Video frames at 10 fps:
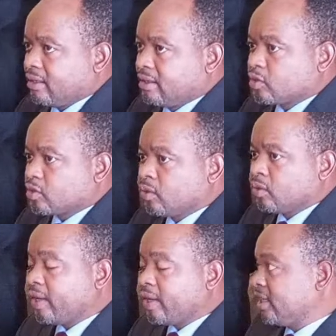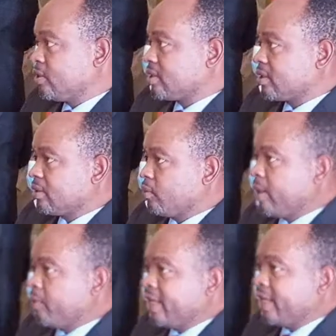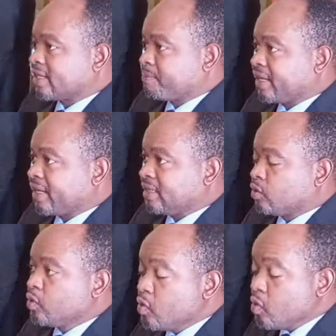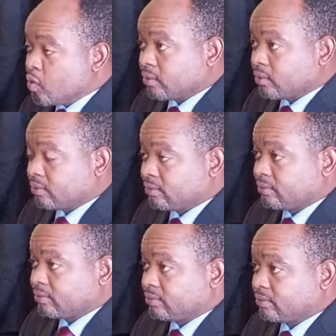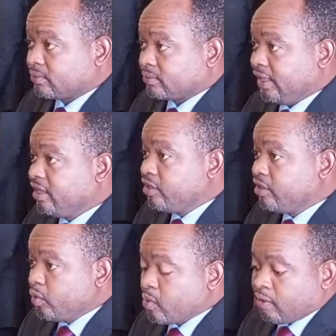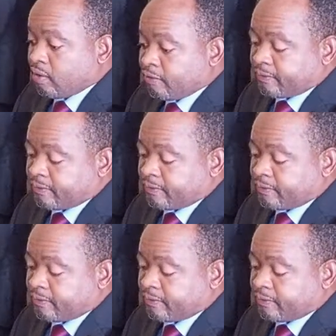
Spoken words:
So what else were we expected to do in lieu of